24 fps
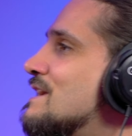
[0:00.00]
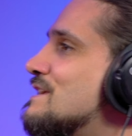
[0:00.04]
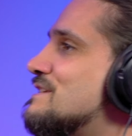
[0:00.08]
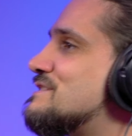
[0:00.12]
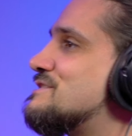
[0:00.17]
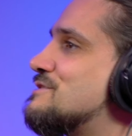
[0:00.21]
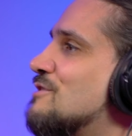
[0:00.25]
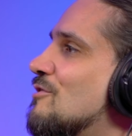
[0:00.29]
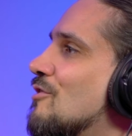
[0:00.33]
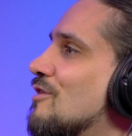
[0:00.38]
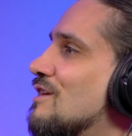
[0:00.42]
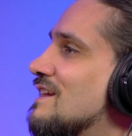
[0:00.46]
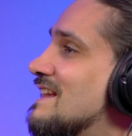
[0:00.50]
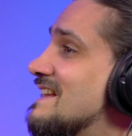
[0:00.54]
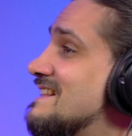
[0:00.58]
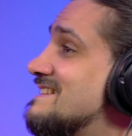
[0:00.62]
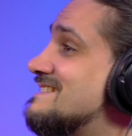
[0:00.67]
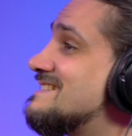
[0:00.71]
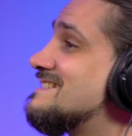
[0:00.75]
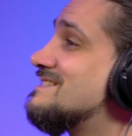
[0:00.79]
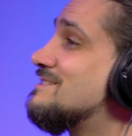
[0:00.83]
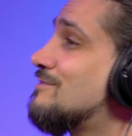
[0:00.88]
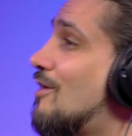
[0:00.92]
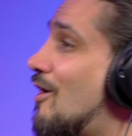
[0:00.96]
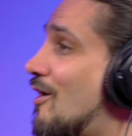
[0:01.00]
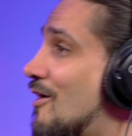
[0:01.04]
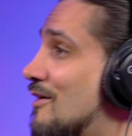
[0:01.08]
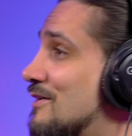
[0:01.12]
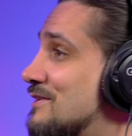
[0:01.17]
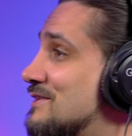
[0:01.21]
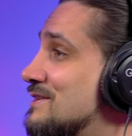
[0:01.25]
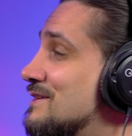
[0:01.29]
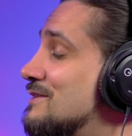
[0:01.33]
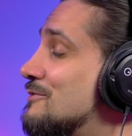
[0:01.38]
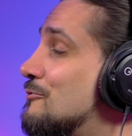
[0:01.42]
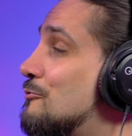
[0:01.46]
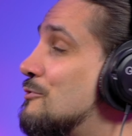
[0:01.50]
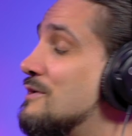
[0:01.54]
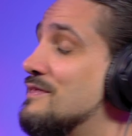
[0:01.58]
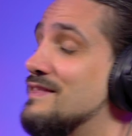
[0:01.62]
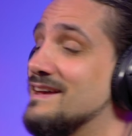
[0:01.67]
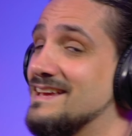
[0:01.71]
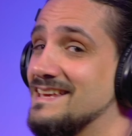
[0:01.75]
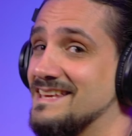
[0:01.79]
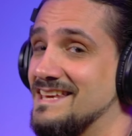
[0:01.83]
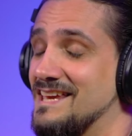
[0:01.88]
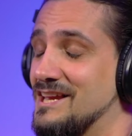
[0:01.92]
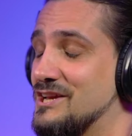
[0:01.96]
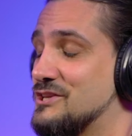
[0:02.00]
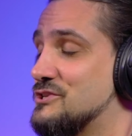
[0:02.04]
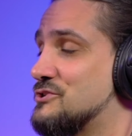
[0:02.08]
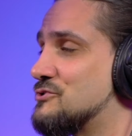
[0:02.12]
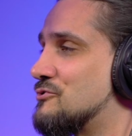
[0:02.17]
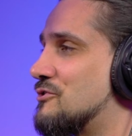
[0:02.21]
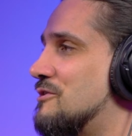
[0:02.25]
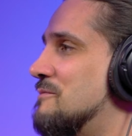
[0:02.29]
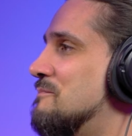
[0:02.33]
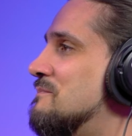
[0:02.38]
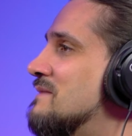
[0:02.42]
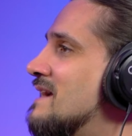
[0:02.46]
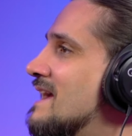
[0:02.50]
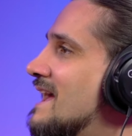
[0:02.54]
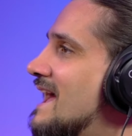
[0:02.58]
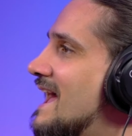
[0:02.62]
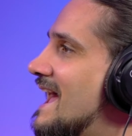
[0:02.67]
So let's start with a kick drum,